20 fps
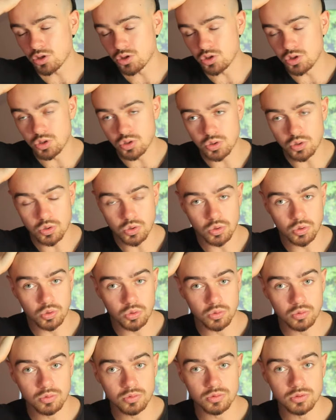
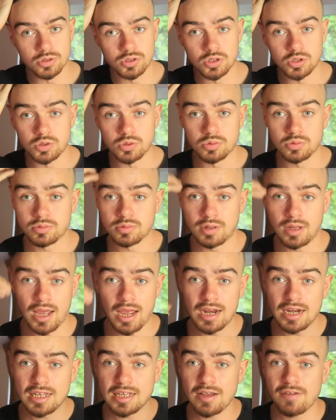you do
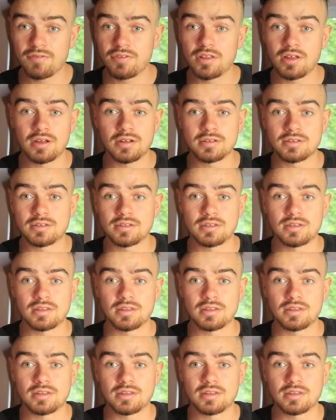any of the